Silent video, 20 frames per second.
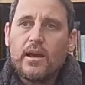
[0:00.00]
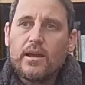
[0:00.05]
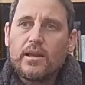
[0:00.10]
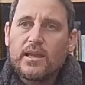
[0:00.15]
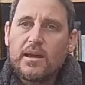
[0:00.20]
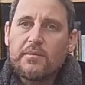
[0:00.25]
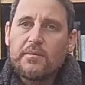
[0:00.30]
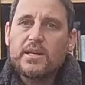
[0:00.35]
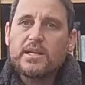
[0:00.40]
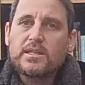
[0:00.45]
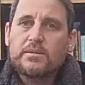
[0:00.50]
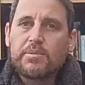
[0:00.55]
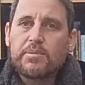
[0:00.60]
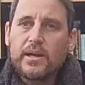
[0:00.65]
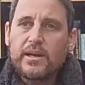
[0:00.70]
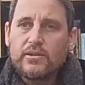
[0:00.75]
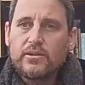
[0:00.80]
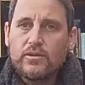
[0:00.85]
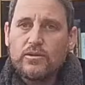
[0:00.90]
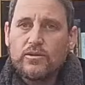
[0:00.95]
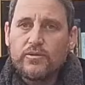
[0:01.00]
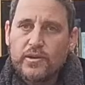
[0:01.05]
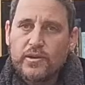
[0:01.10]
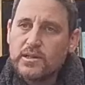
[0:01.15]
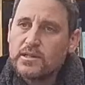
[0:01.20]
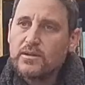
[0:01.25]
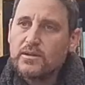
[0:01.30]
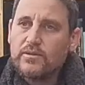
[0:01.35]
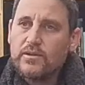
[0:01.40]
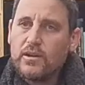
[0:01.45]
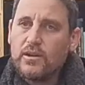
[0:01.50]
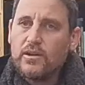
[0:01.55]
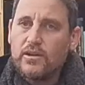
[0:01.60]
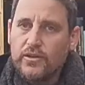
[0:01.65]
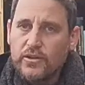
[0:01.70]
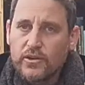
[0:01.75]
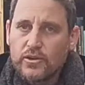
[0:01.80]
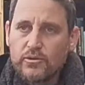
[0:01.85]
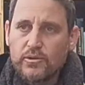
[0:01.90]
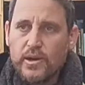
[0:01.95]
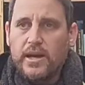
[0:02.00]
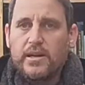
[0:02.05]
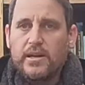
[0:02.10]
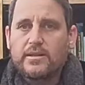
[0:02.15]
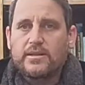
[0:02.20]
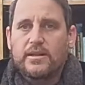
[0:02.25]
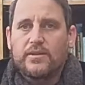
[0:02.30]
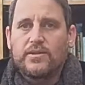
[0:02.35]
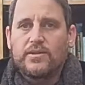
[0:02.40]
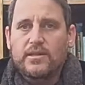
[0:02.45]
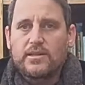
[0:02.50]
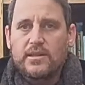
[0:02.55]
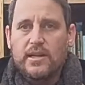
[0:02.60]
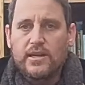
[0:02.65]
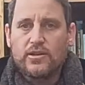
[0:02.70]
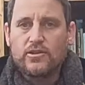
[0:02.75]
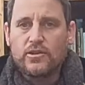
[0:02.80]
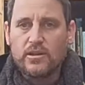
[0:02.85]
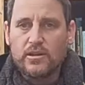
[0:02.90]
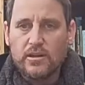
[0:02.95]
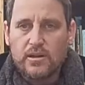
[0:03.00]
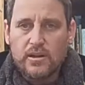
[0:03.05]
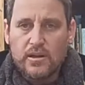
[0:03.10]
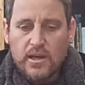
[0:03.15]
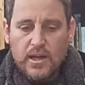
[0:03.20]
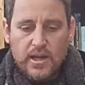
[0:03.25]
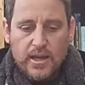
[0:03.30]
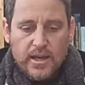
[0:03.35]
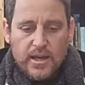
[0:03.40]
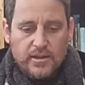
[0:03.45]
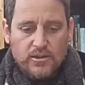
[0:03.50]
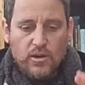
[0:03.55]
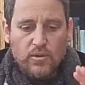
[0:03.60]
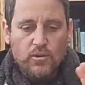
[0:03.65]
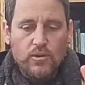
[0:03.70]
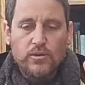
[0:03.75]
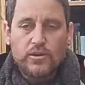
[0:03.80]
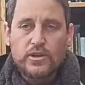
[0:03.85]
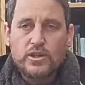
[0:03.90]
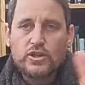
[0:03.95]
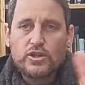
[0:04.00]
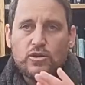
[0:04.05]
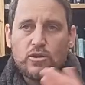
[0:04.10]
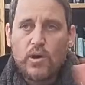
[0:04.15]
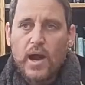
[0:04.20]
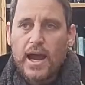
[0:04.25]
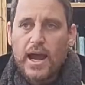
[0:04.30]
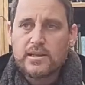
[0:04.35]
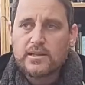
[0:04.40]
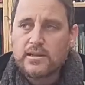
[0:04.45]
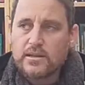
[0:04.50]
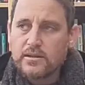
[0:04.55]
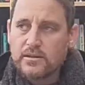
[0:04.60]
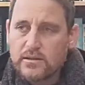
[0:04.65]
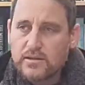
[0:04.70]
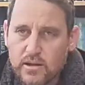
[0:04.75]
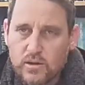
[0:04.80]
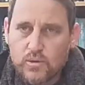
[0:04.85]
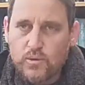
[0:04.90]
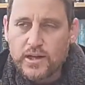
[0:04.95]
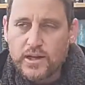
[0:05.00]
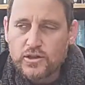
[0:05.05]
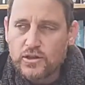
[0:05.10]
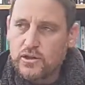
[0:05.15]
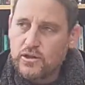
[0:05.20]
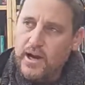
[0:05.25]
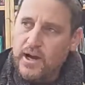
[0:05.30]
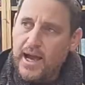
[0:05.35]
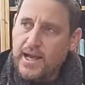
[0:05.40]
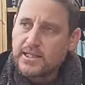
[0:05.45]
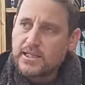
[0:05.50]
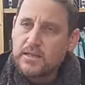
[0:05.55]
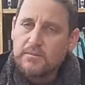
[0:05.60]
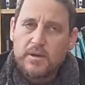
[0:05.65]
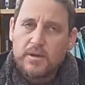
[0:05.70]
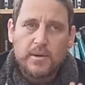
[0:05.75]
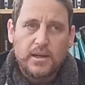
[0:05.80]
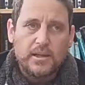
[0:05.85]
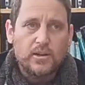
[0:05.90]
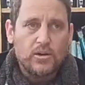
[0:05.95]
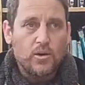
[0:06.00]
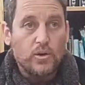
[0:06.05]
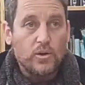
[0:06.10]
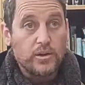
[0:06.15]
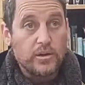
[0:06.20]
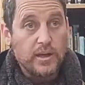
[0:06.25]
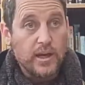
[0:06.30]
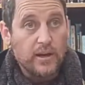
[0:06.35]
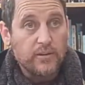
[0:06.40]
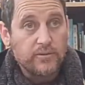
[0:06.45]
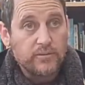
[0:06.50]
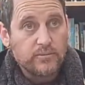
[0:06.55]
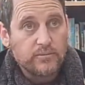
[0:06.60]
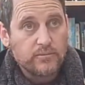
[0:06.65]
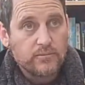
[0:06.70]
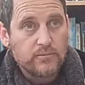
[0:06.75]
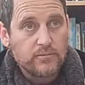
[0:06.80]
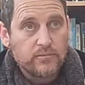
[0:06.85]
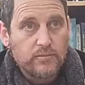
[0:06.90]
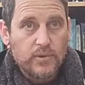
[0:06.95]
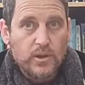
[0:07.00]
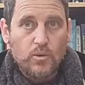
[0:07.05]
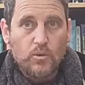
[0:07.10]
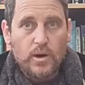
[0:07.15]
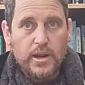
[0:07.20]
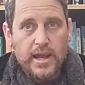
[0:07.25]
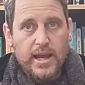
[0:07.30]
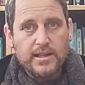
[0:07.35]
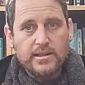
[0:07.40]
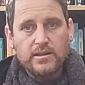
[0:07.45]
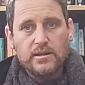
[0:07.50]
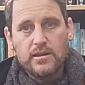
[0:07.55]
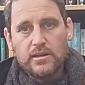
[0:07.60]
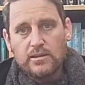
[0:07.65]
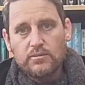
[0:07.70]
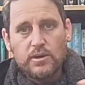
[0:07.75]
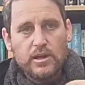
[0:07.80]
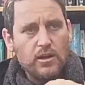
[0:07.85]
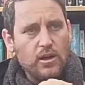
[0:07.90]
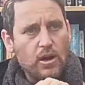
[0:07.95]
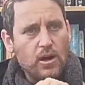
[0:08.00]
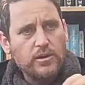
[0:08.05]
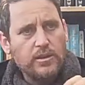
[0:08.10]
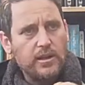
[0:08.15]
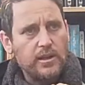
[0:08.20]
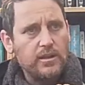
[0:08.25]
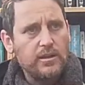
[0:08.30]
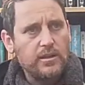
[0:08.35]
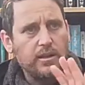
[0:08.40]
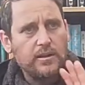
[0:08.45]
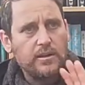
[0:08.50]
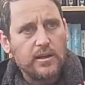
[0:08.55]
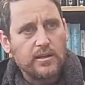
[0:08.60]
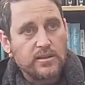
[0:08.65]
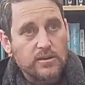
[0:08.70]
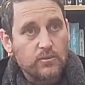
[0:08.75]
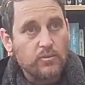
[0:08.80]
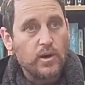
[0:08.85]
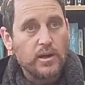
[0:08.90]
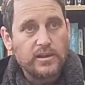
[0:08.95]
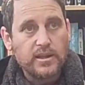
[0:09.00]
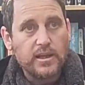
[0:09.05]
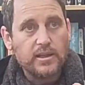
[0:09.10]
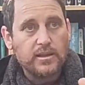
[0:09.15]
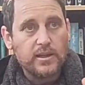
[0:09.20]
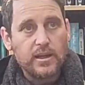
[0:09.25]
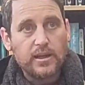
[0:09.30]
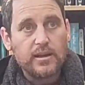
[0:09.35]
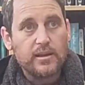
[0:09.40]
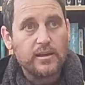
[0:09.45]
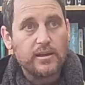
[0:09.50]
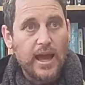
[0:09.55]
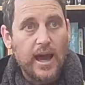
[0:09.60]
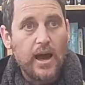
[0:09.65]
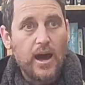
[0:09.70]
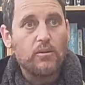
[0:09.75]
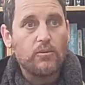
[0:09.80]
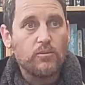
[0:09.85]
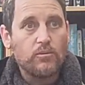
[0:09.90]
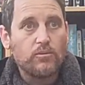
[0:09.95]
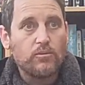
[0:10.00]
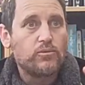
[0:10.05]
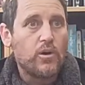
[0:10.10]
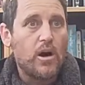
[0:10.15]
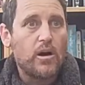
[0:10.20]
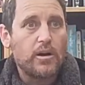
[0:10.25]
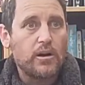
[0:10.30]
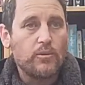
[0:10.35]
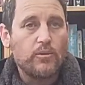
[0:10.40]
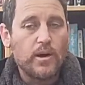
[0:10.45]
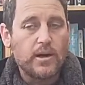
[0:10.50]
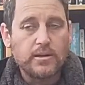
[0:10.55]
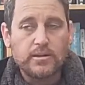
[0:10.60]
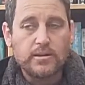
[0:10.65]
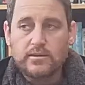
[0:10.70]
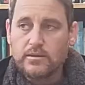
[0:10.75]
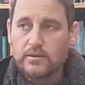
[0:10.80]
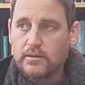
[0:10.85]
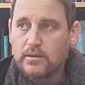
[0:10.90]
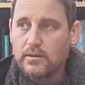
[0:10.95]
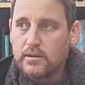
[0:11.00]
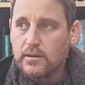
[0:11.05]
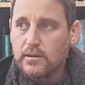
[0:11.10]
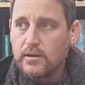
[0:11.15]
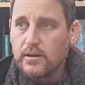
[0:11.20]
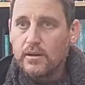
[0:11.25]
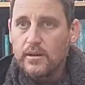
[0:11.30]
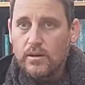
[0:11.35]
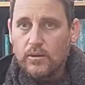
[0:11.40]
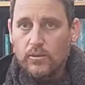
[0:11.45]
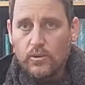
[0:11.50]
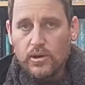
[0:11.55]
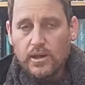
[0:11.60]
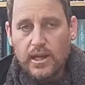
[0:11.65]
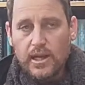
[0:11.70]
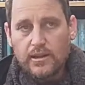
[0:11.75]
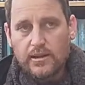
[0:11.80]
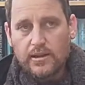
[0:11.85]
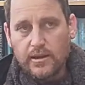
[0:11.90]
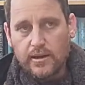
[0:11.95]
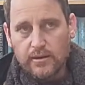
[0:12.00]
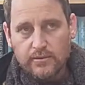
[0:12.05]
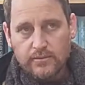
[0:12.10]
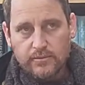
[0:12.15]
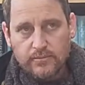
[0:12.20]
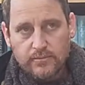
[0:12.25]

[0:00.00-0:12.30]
Let me explain to you, first of all, the greatness of this nation. So there's two answers to the question you're asking me about the golden calf. One answer is we can go into the details of what they did and how wrong it was. We'll get there.